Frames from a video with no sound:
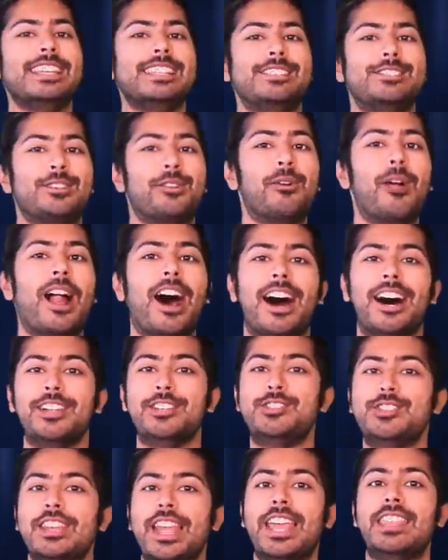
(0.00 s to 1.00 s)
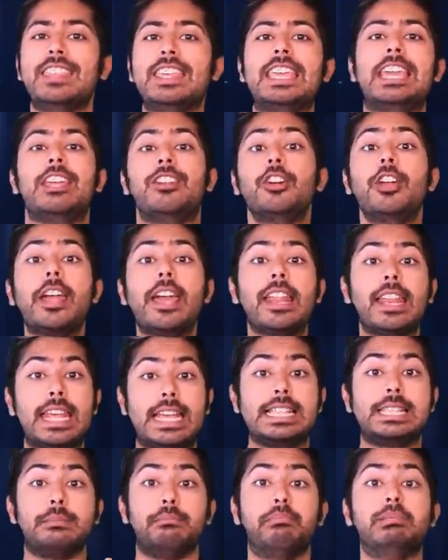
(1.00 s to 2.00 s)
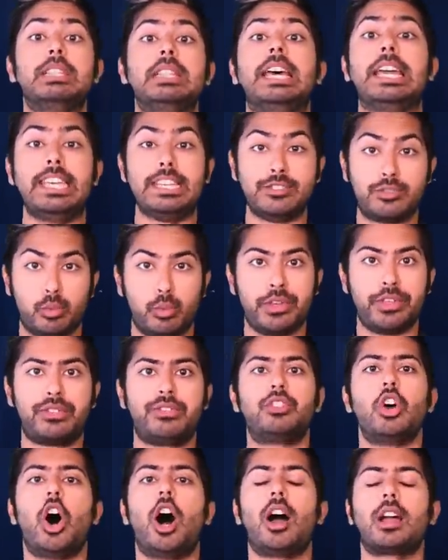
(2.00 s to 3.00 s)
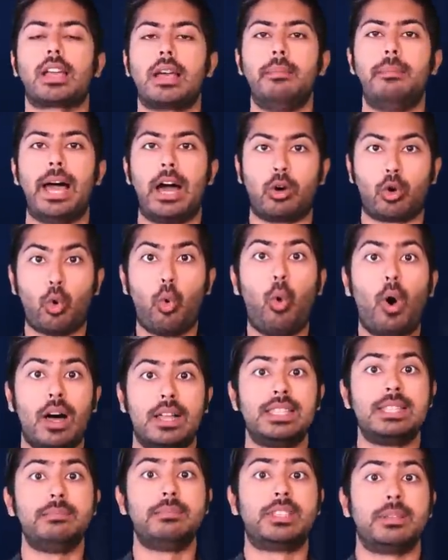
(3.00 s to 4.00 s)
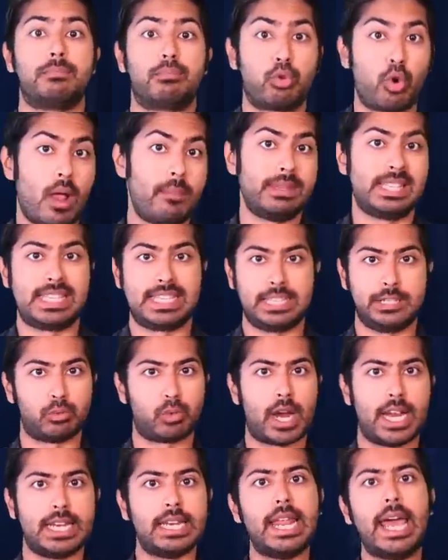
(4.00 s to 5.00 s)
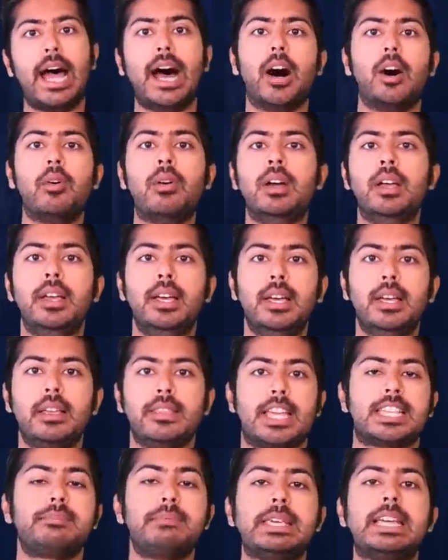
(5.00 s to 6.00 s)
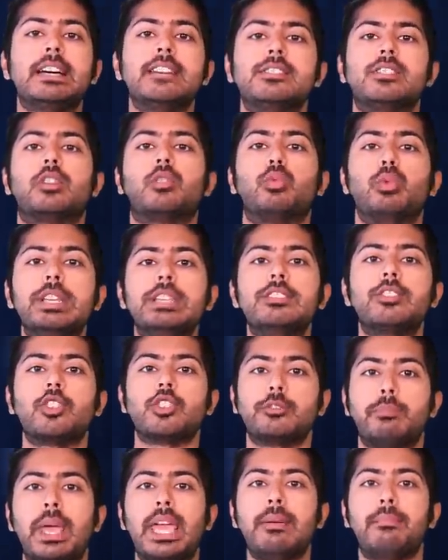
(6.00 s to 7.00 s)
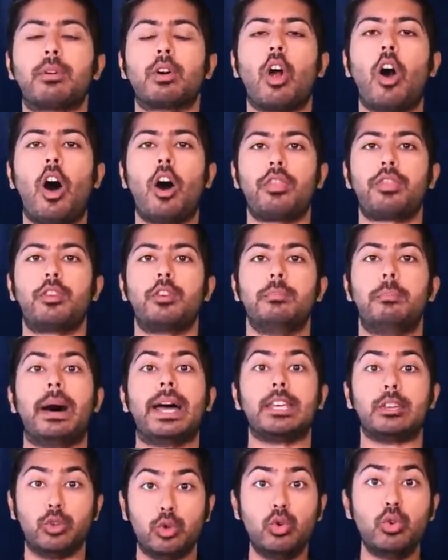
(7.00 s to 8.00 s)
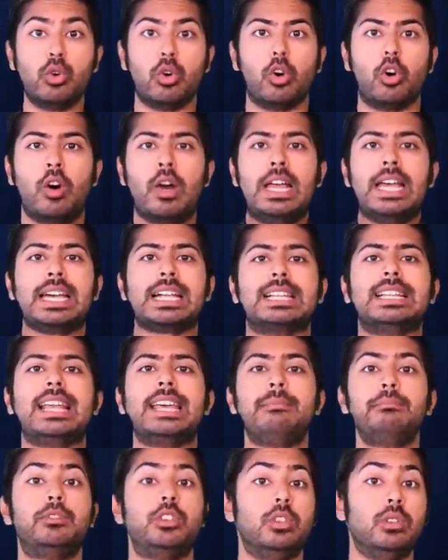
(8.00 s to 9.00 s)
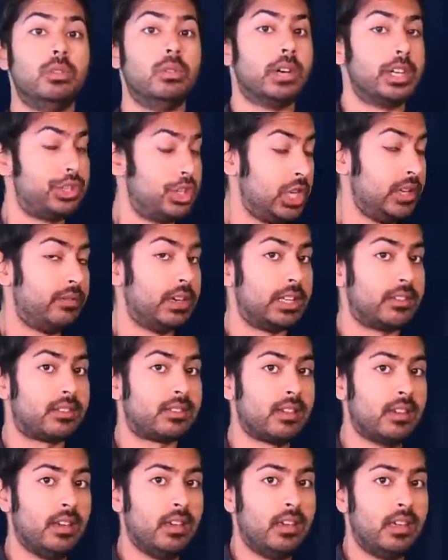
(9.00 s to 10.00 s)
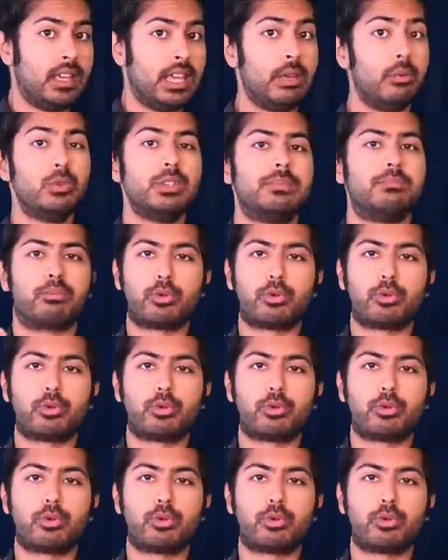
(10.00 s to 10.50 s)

it's Siraj, and the internet is ablaze with talk about quantum supremacy right now. That's because a research paper authored by Google claimed to achieve it. It was